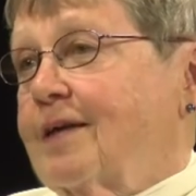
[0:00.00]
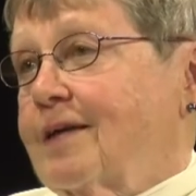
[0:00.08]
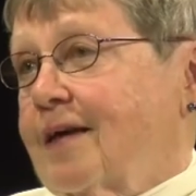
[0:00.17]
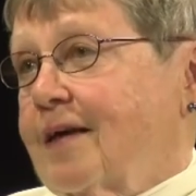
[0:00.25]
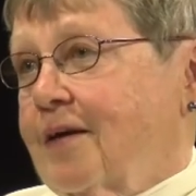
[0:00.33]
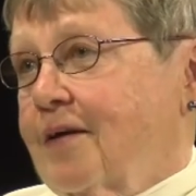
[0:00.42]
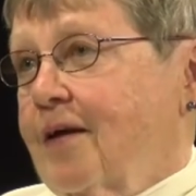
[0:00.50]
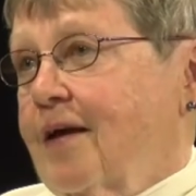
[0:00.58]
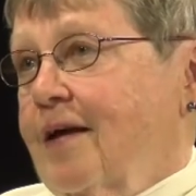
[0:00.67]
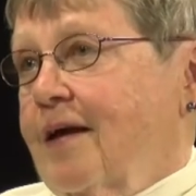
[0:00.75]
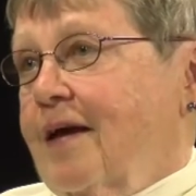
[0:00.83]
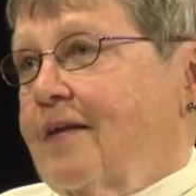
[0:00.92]
day.
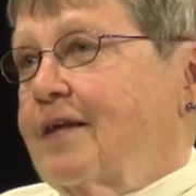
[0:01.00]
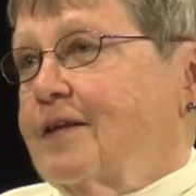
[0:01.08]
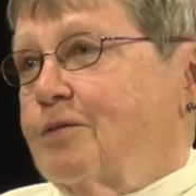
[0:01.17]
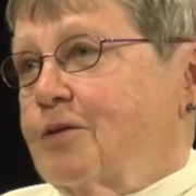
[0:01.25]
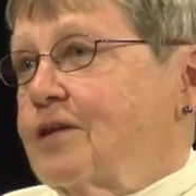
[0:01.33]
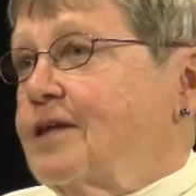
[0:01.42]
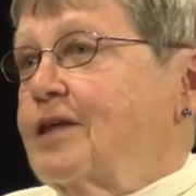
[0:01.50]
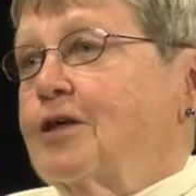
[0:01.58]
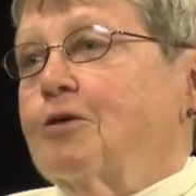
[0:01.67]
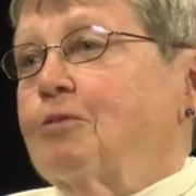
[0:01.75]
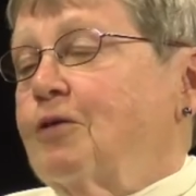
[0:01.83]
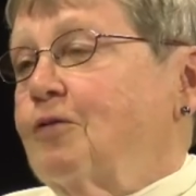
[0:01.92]
Ah. This was a
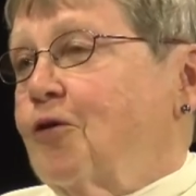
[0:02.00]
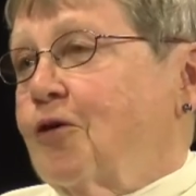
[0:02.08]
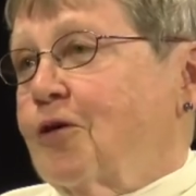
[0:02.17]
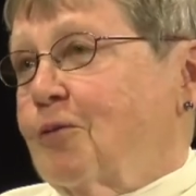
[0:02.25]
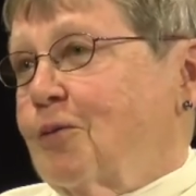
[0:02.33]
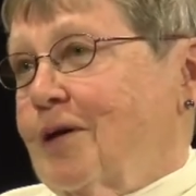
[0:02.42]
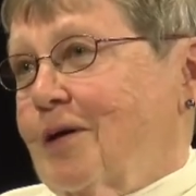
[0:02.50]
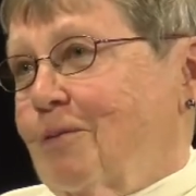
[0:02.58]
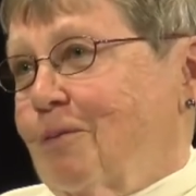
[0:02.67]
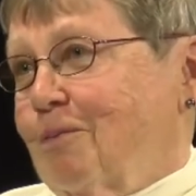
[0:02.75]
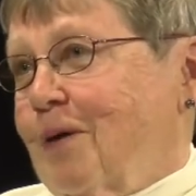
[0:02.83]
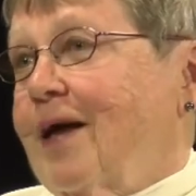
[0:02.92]
year before the bill
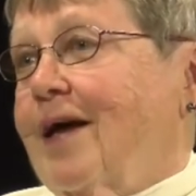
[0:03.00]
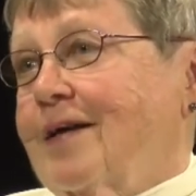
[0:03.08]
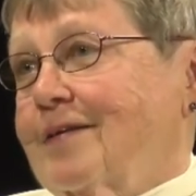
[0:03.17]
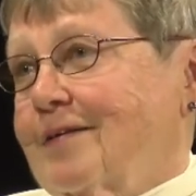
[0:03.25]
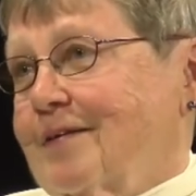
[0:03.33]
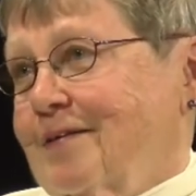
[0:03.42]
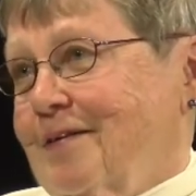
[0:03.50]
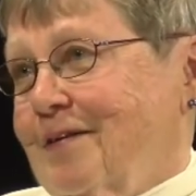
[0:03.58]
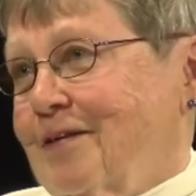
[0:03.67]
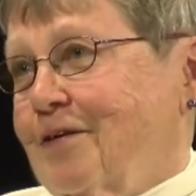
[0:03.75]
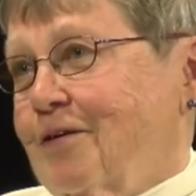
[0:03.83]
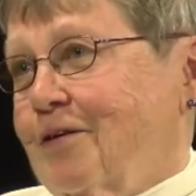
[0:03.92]
passed.
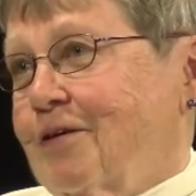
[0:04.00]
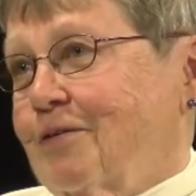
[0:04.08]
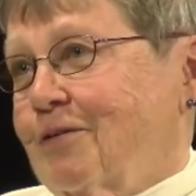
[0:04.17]
Oh. You know,